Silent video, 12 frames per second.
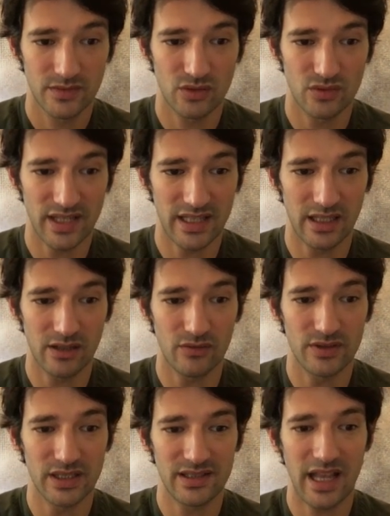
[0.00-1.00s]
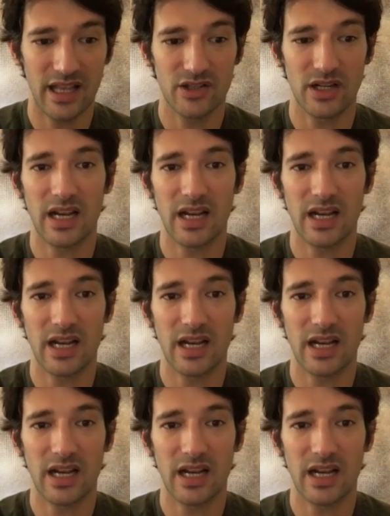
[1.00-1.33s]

the setting of the stage and an